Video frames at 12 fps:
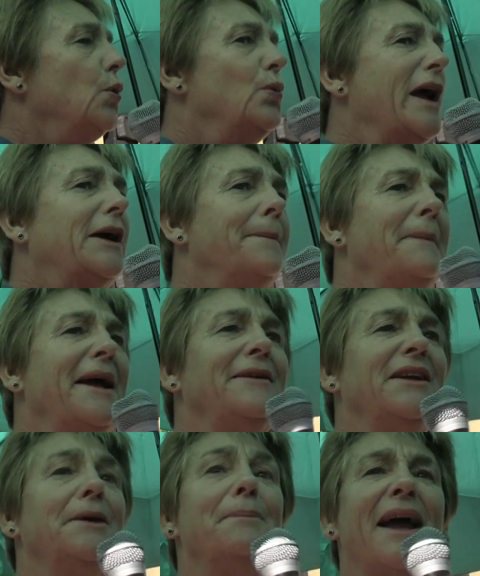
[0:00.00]

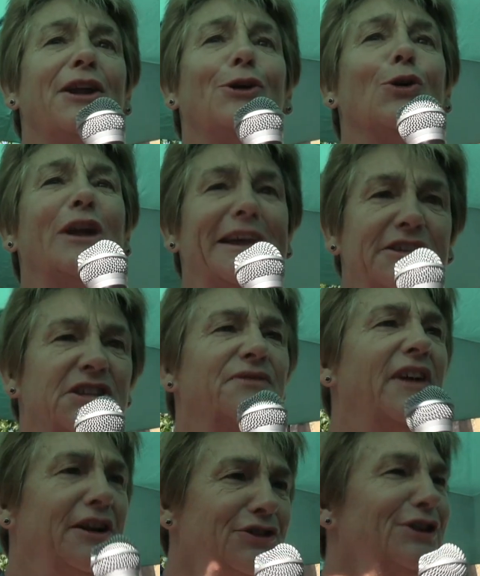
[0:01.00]
recommending medical
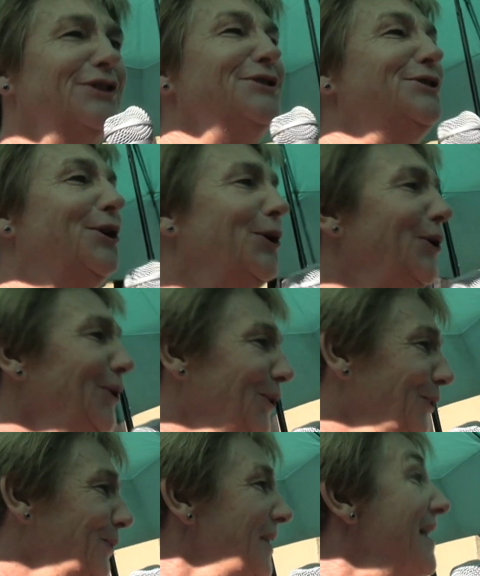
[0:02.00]
interventions to you